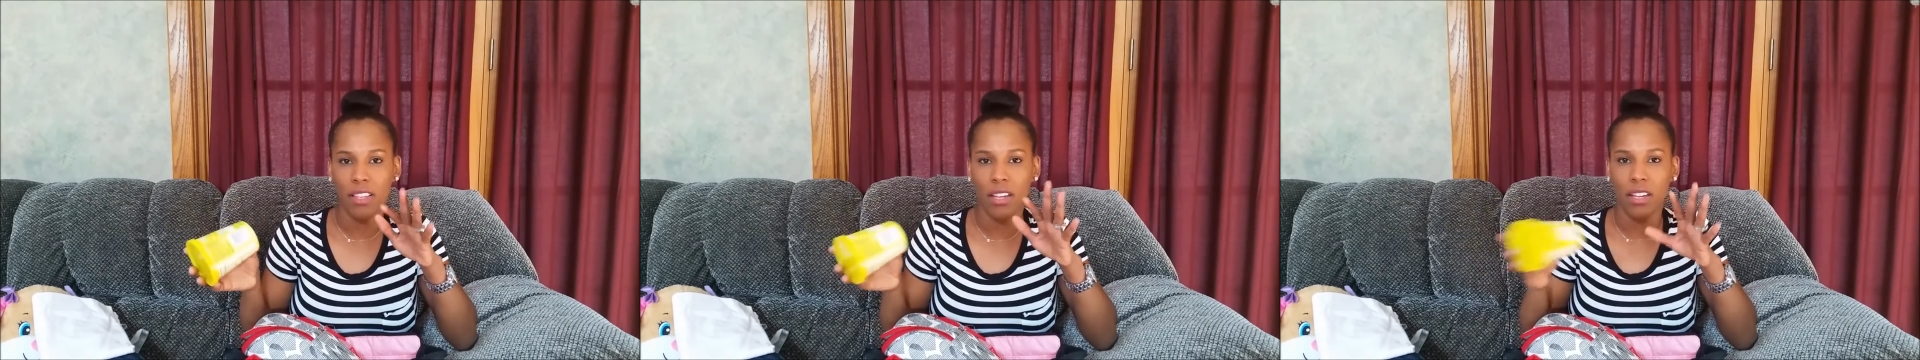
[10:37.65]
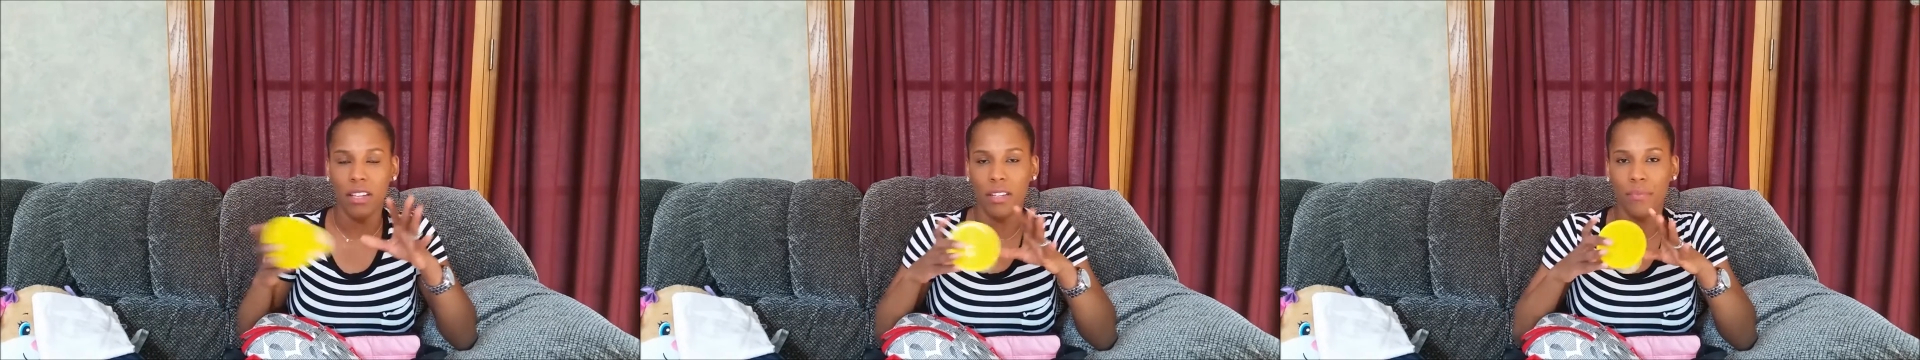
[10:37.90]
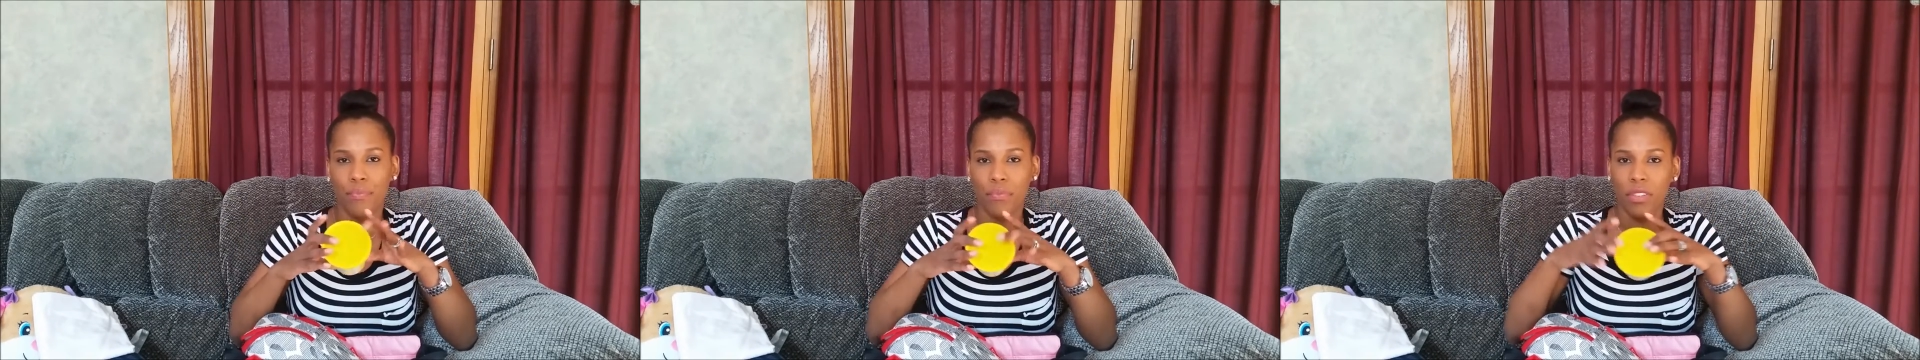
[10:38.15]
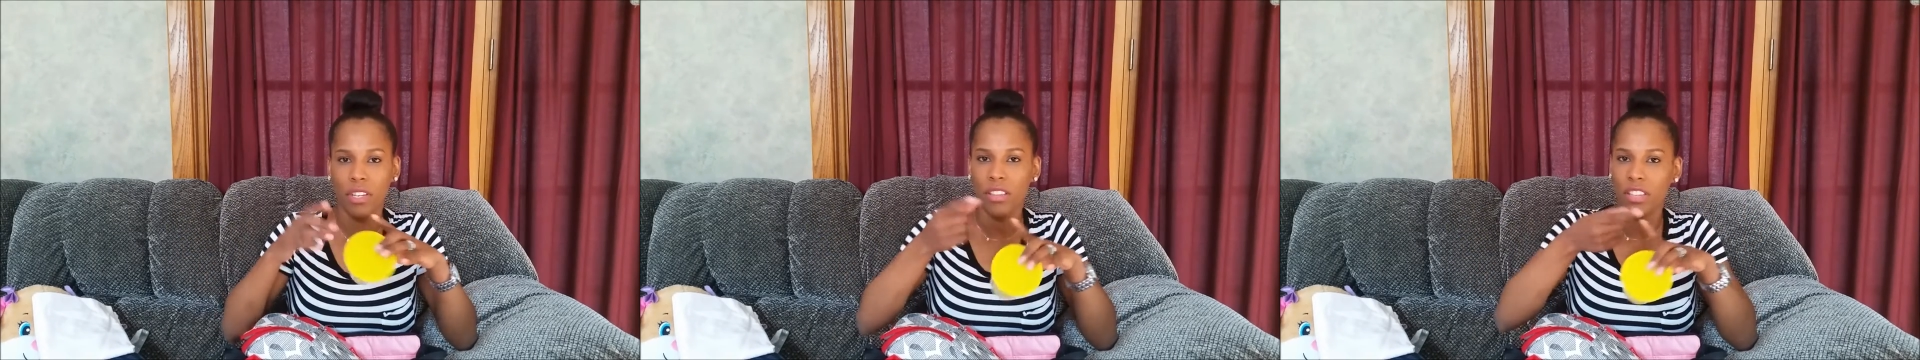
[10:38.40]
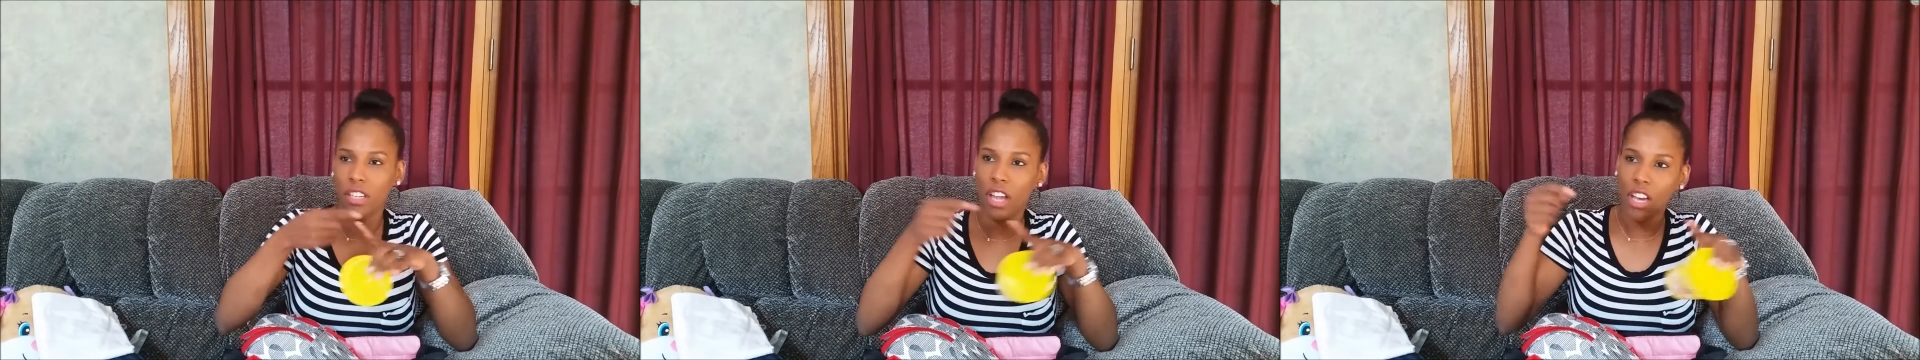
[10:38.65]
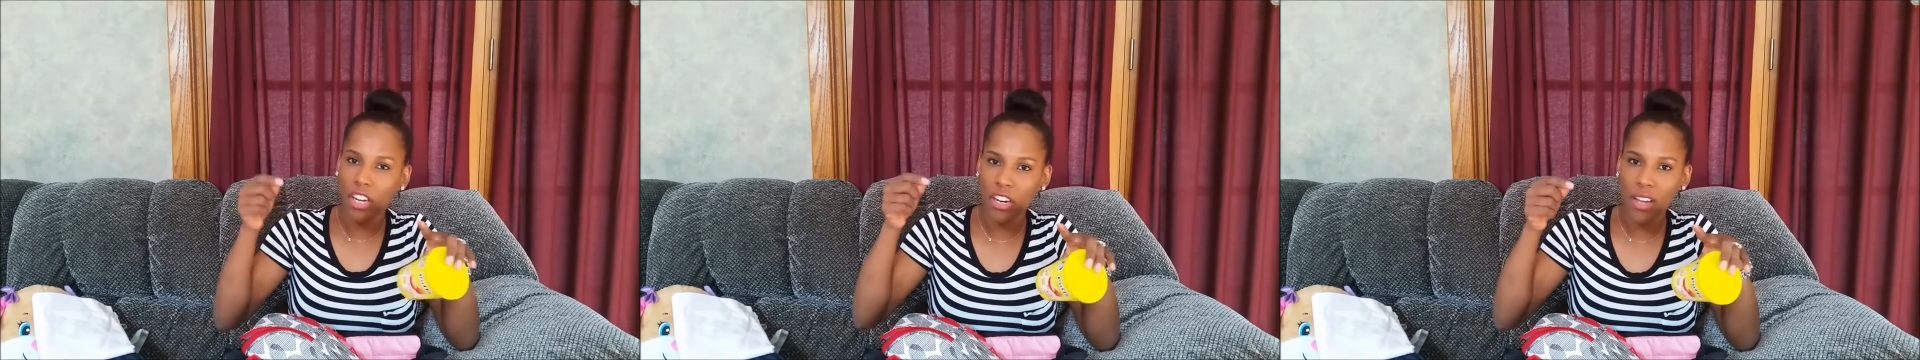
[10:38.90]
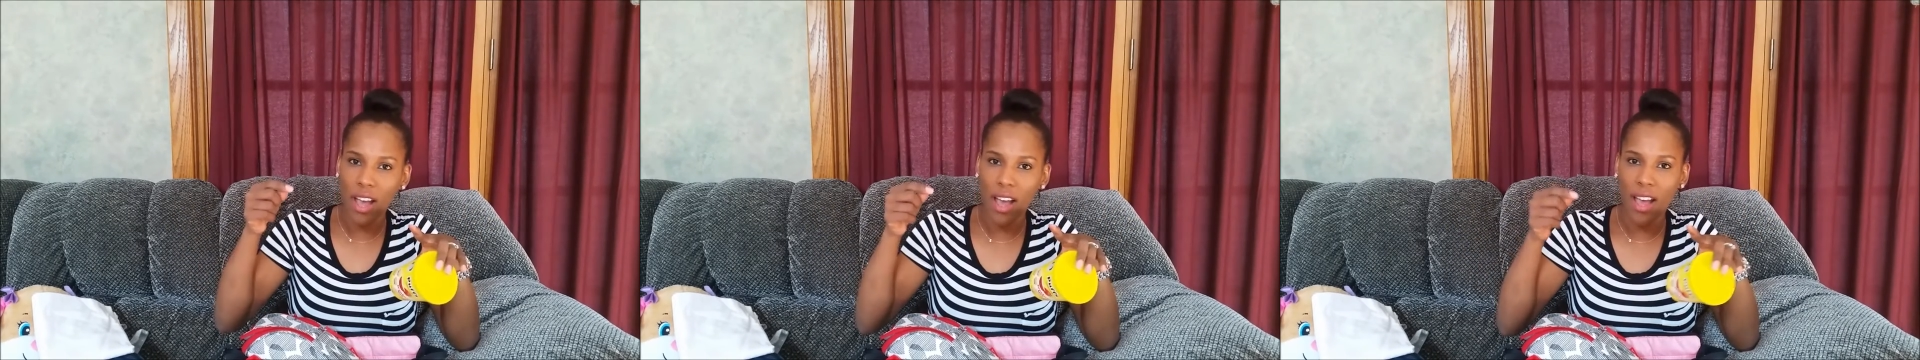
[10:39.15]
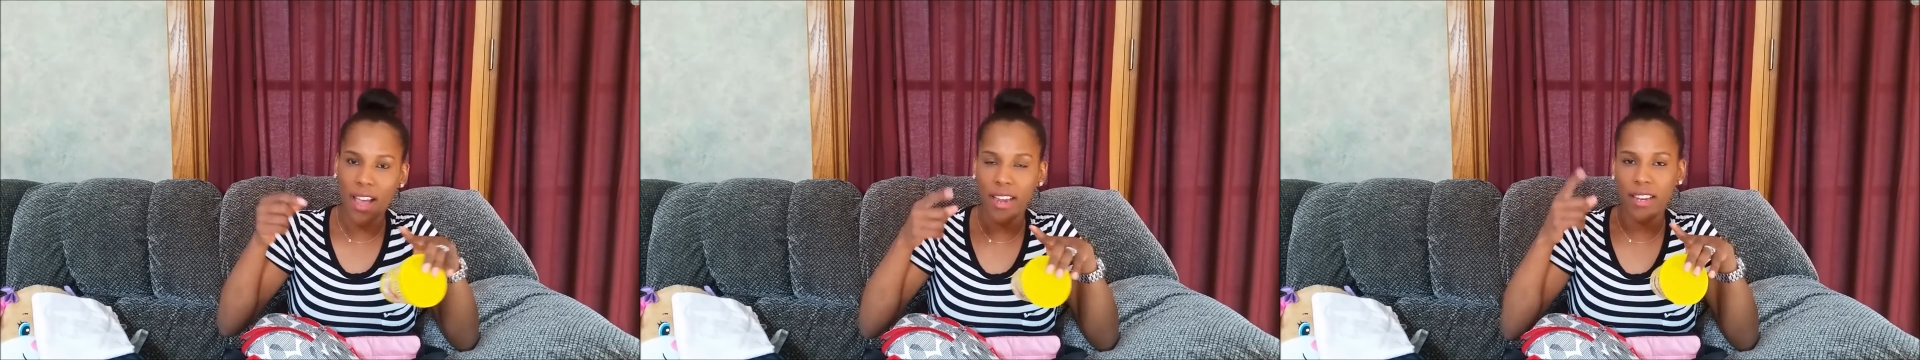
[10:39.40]
the longer
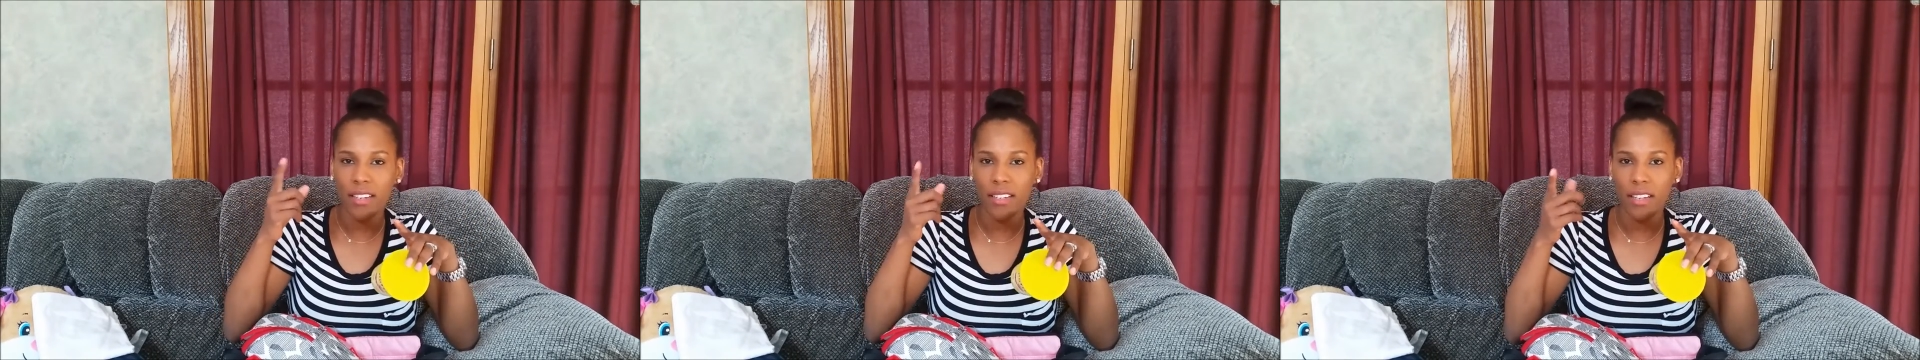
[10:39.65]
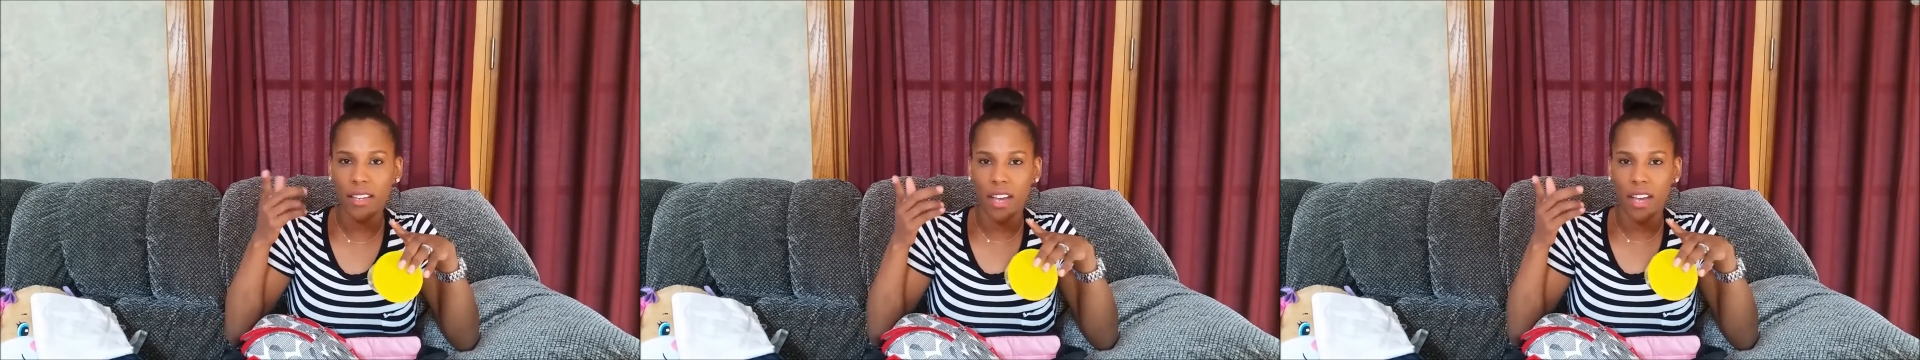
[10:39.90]
kind.